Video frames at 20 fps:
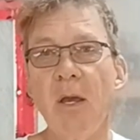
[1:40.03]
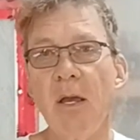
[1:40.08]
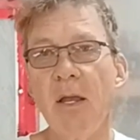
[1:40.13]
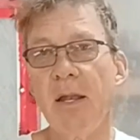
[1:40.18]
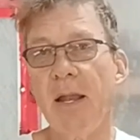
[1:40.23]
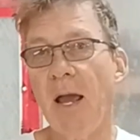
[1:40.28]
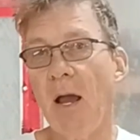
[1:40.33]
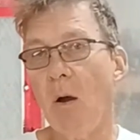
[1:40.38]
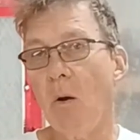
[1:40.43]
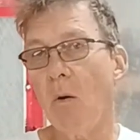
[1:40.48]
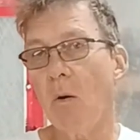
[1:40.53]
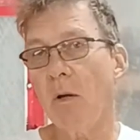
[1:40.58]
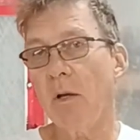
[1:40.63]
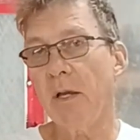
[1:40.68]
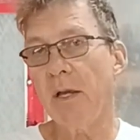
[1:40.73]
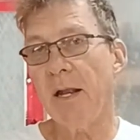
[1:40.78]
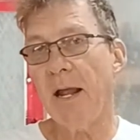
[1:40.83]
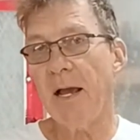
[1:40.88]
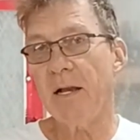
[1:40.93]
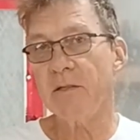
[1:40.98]
Now,
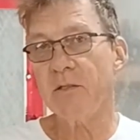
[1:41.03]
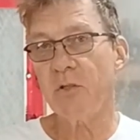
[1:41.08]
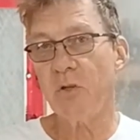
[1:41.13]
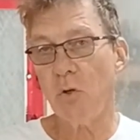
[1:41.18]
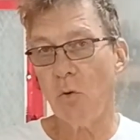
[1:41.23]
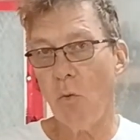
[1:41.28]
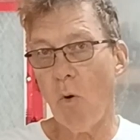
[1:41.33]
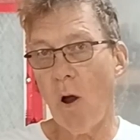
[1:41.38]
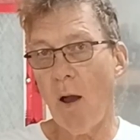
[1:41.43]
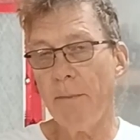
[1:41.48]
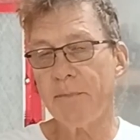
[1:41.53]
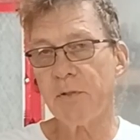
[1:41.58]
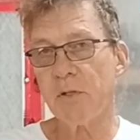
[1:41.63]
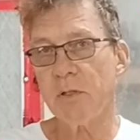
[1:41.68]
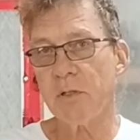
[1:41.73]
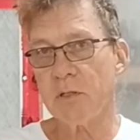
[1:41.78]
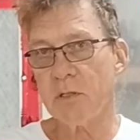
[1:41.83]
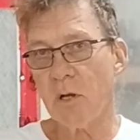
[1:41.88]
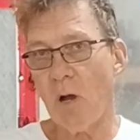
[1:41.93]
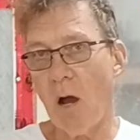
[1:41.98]
it has two
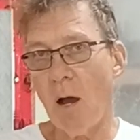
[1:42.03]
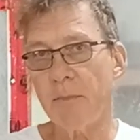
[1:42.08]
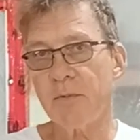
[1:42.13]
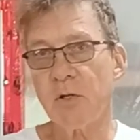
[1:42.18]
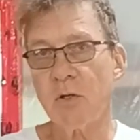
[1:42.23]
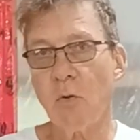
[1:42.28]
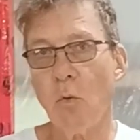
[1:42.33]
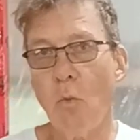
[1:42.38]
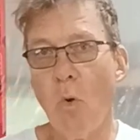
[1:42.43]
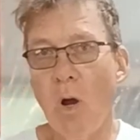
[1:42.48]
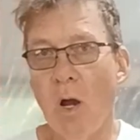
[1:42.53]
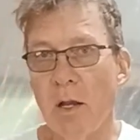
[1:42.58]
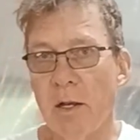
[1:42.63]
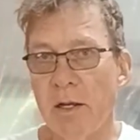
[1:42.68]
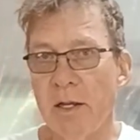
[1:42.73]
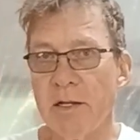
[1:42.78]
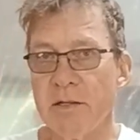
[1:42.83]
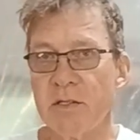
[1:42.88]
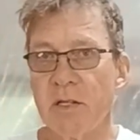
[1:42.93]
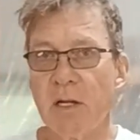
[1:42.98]
options. Option
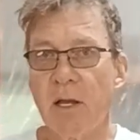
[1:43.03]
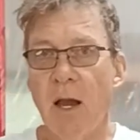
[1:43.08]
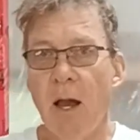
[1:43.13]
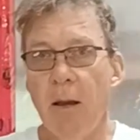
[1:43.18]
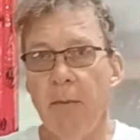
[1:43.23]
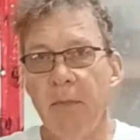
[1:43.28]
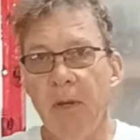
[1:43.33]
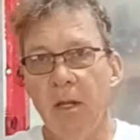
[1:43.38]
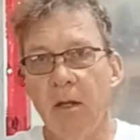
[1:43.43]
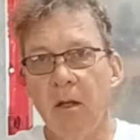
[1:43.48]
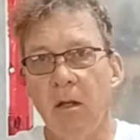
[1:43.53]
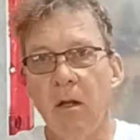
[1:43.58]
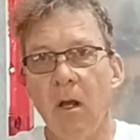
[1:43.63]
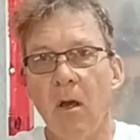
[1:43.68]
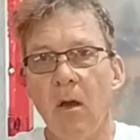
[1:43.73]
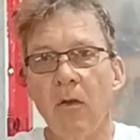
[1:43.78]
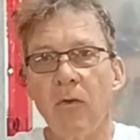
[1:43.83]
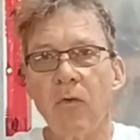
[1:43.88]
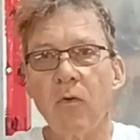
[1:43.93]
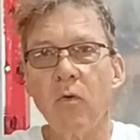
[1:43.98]
one is to come
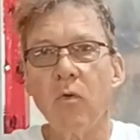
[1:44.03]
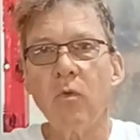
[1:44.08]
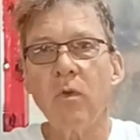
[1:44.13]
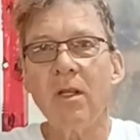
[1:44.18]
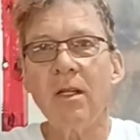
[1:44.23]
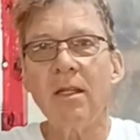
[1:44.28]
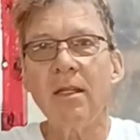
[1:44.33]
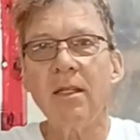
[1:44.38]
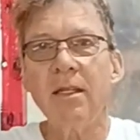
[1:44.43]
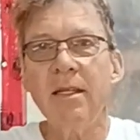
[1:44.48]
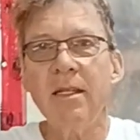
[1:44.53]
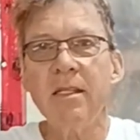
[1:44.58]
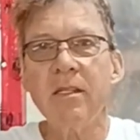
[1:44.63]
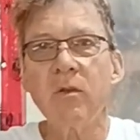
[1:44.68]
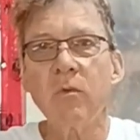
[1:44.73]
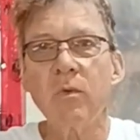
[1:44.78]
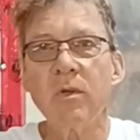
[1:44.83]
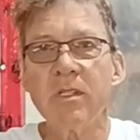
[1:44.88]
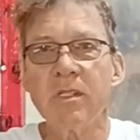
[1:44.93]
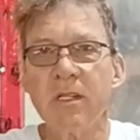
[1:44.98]
in through the
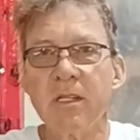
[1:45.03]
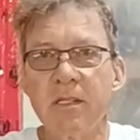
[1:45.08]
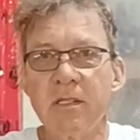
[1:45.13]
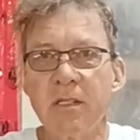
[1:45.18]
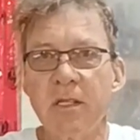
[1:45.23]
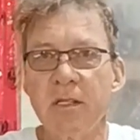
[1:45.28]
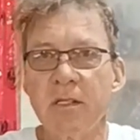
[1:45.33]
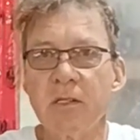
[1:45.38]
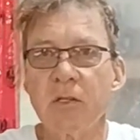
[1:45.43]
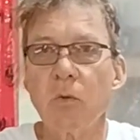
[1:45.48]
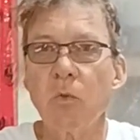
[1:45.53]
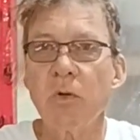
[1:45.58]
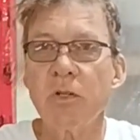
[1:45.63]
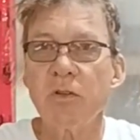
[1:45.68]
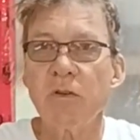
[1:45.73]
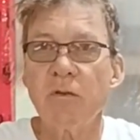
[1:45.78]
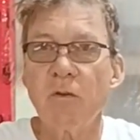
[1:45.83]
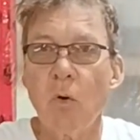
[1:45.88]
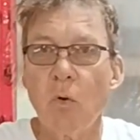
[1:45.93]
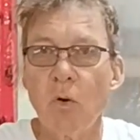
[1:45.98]
least resistance,
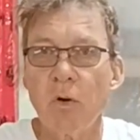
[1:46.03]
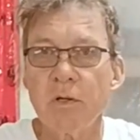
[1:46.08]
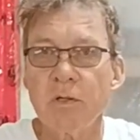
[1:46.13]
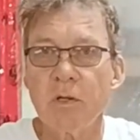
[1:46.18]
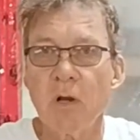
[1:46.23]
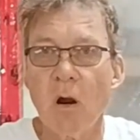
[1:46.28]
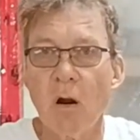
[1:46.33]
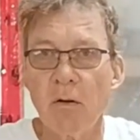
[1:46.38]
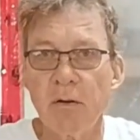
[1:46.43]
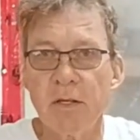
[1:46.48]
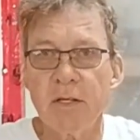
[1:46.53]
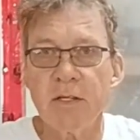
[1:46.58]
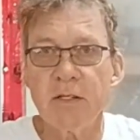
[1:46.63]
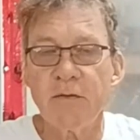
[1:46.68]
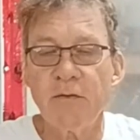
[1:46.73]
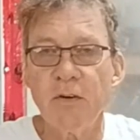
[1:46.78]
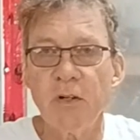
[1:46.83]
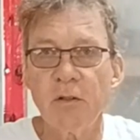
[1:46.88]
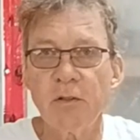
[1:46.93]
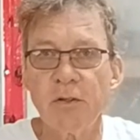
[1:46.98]
which of course are these
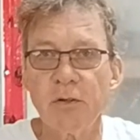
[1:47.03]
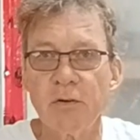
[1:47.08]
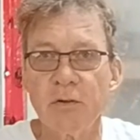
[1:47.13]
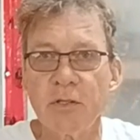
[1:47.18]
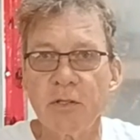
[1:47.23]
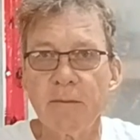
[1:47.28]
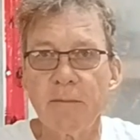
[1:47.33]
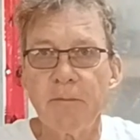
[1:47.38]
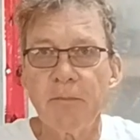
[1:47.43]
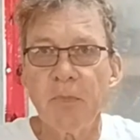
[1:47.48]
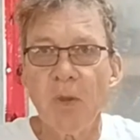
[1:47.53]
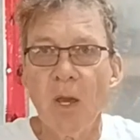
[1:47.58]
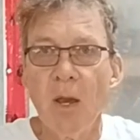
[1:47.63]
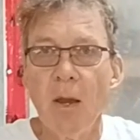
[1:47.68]
filters.